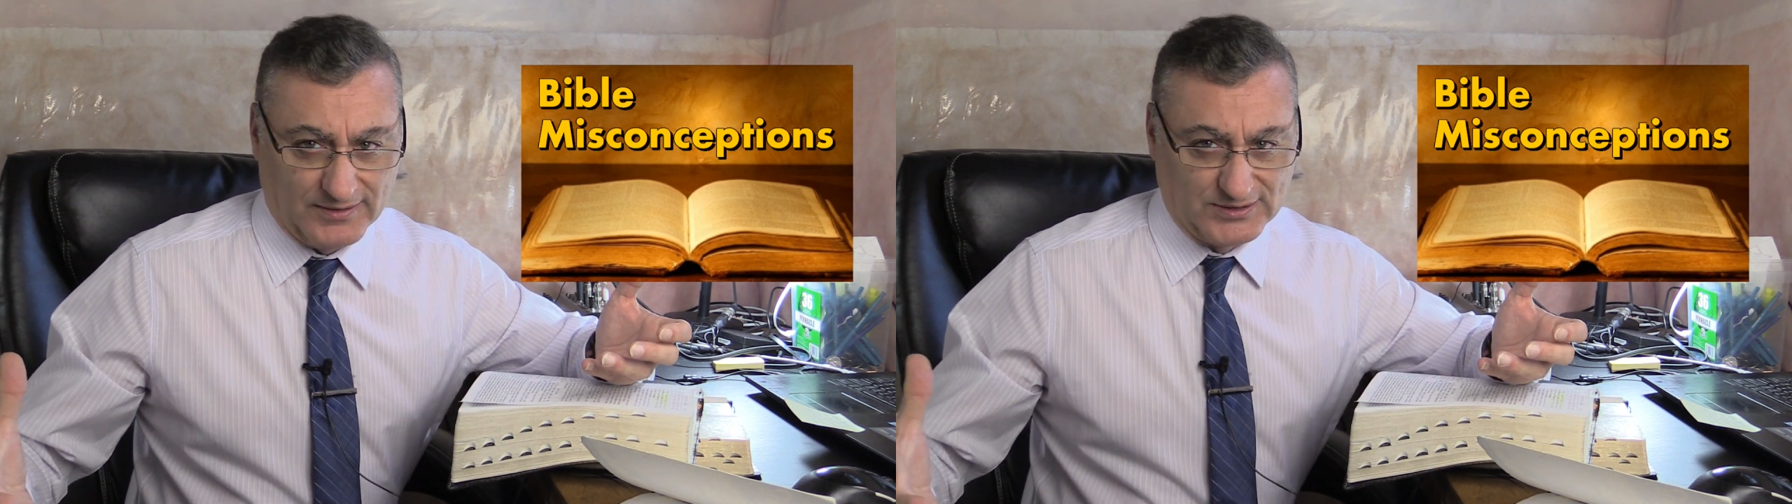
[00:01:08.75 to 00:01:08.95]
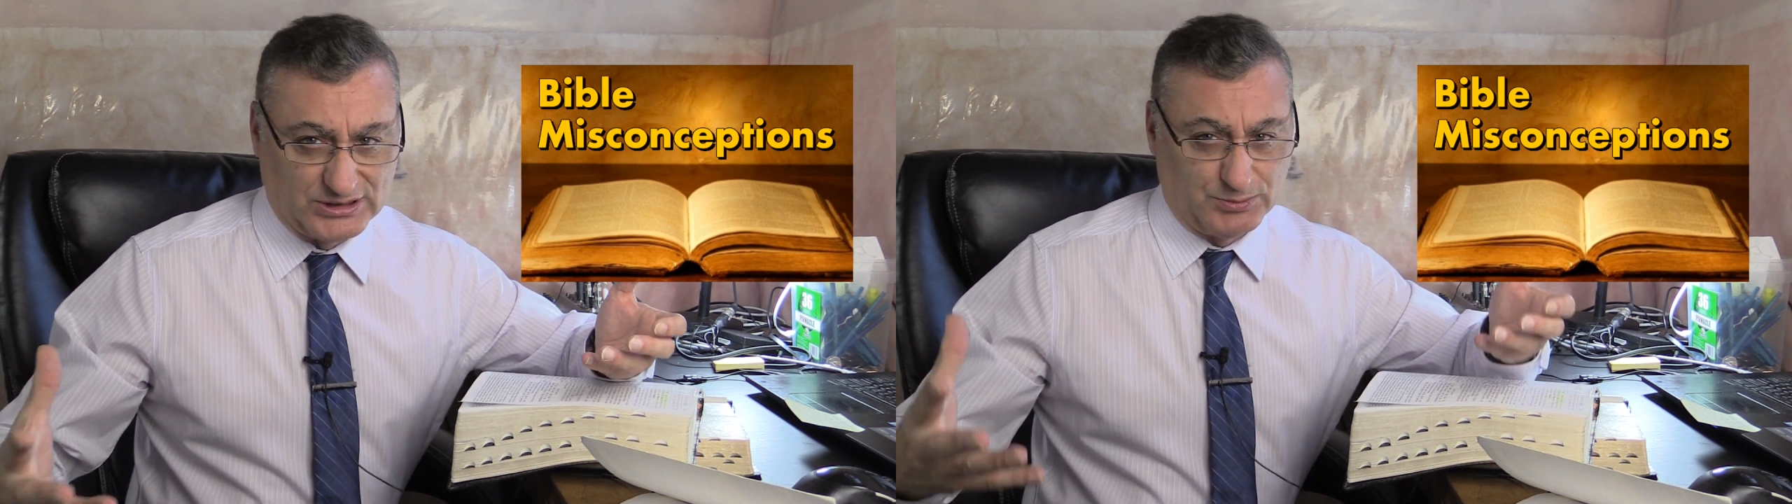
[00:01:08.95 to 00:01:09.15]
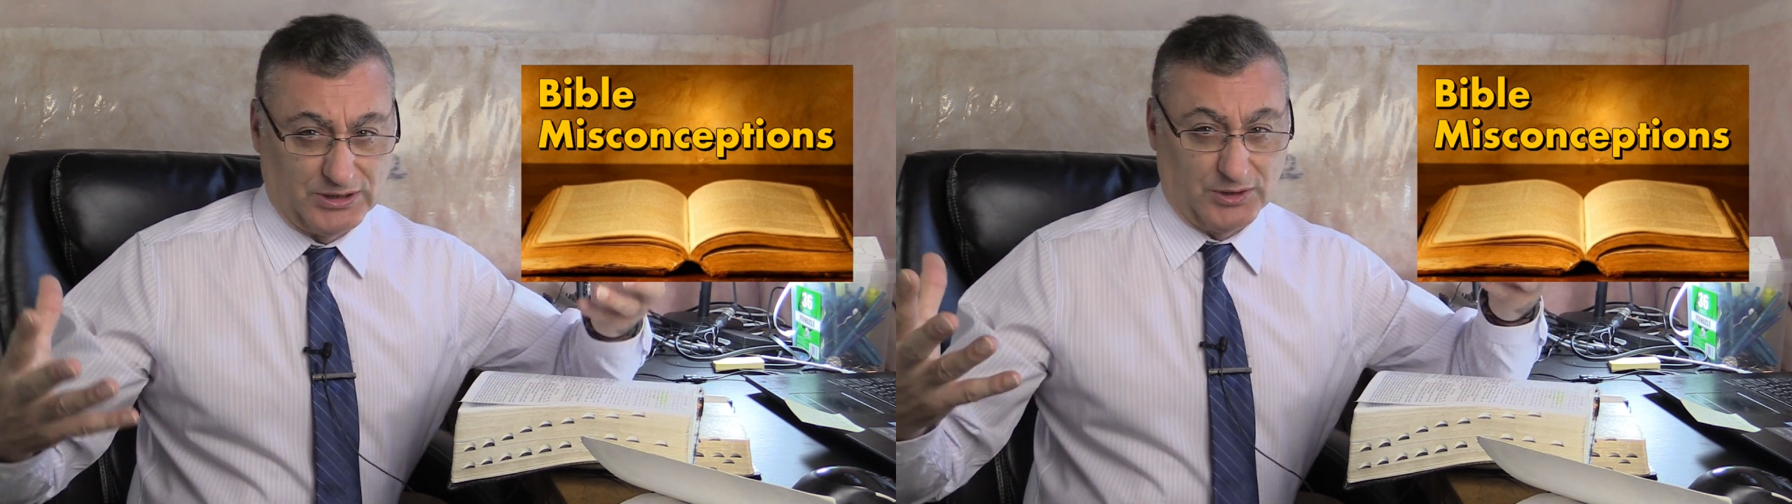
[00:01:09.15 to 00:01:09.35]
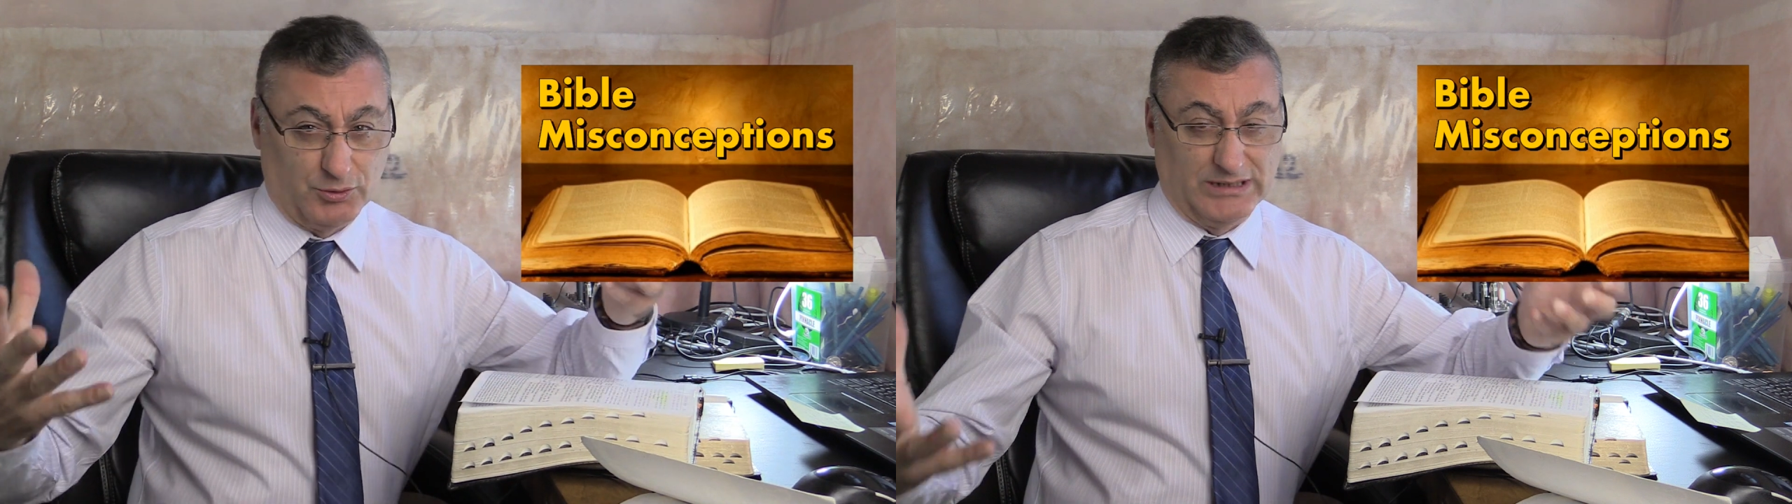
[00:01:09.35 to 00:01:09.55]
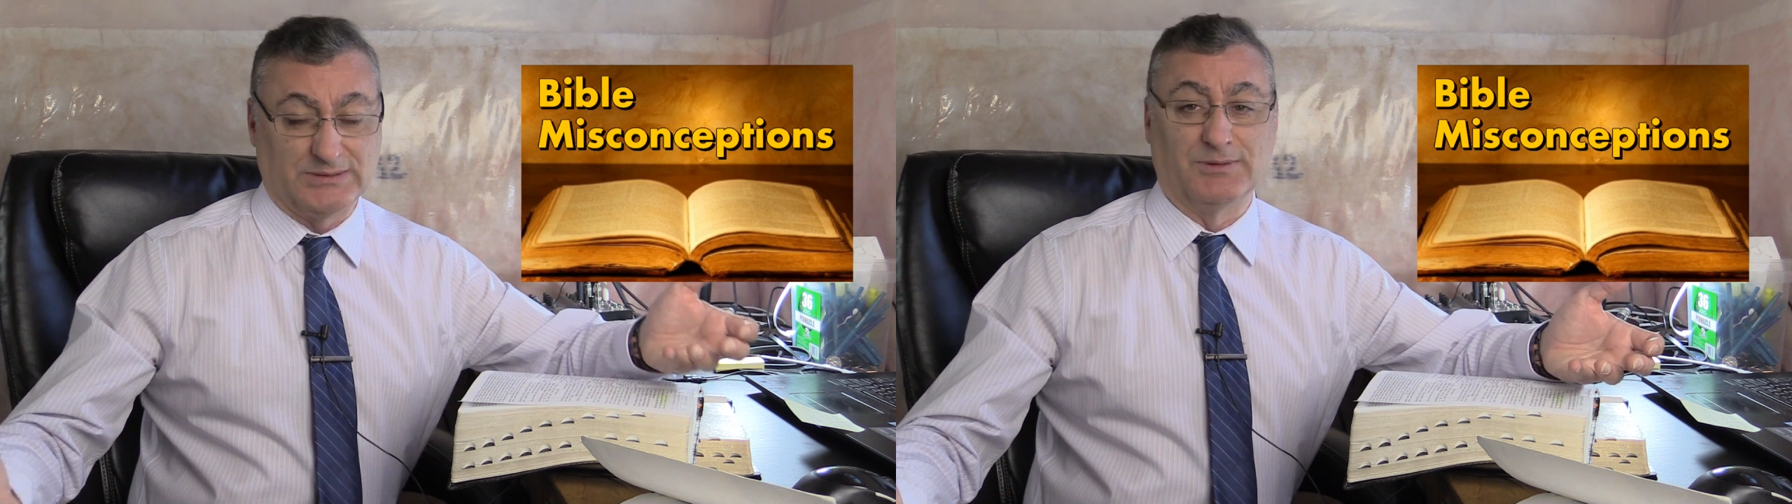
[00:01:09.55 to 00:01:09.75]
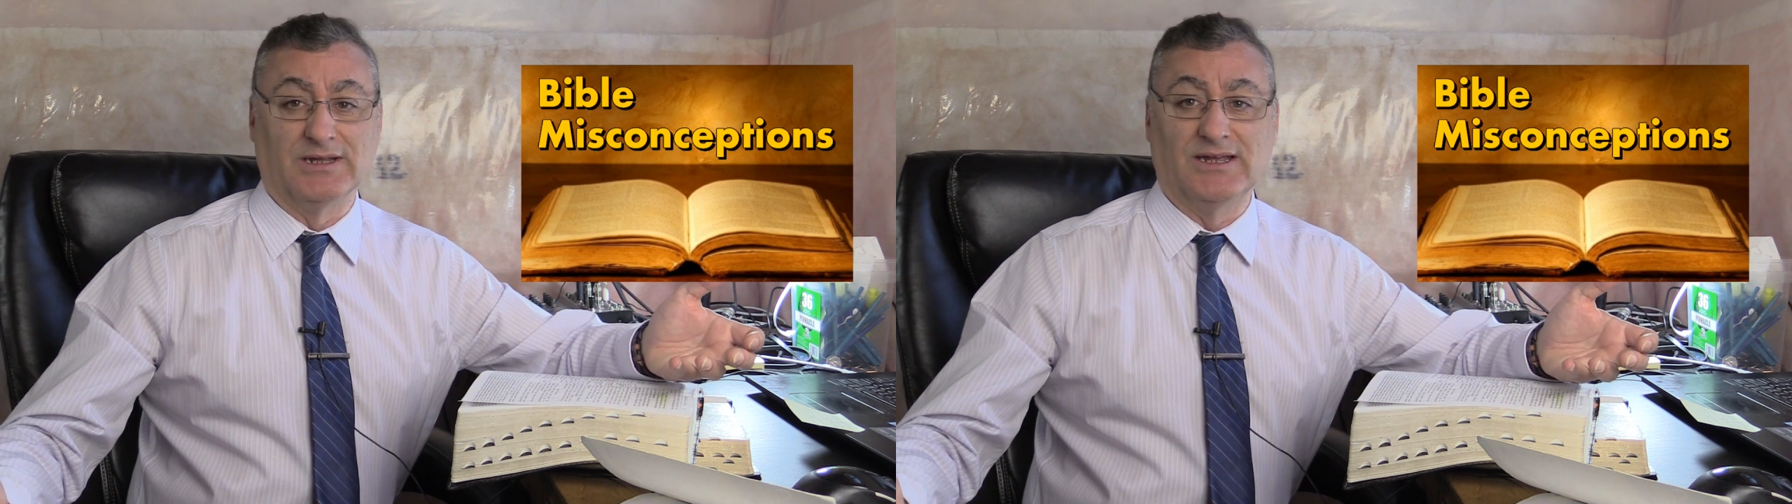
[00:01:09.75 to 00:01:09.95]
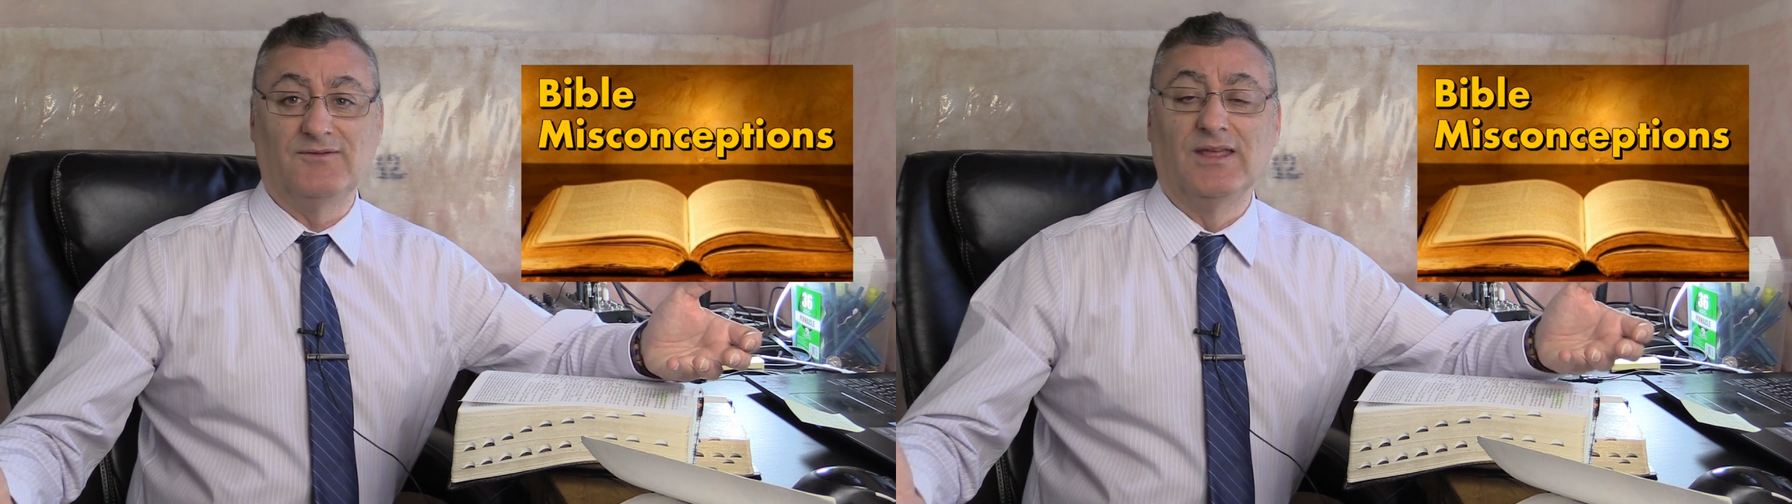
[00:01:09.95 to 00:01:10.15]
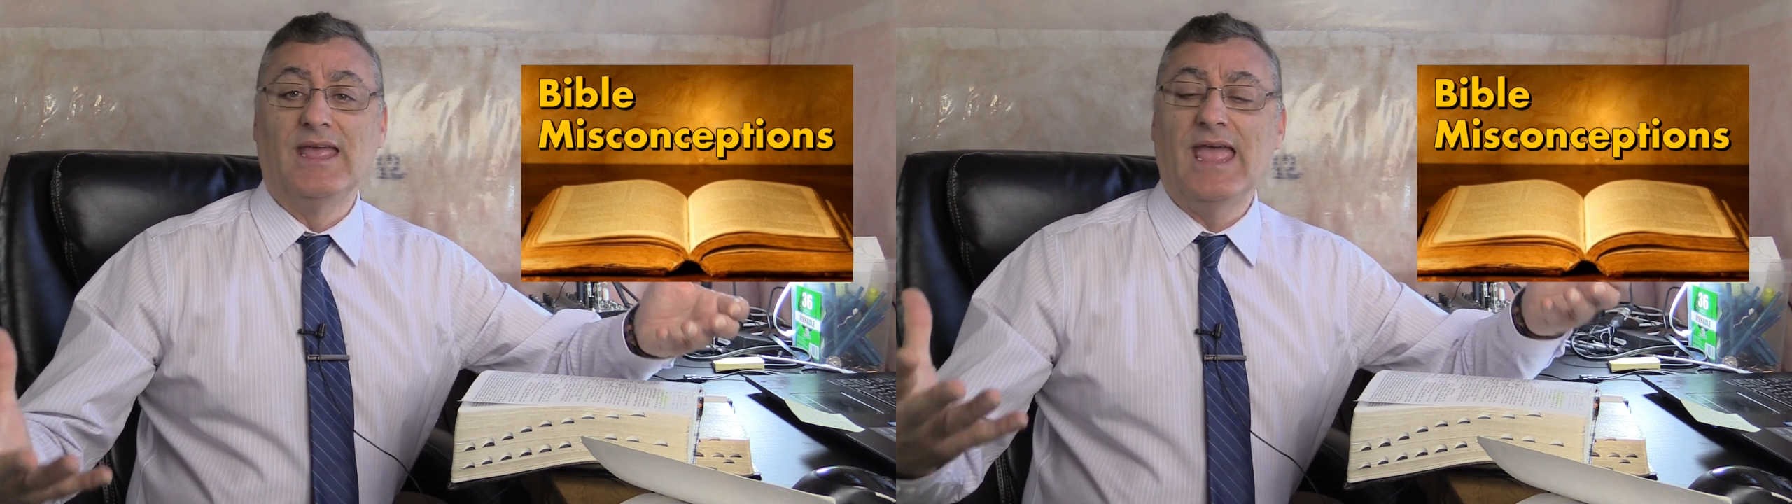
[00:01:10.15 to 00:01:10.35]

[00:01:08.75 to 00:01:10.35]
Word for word: This is what the Greeks believed,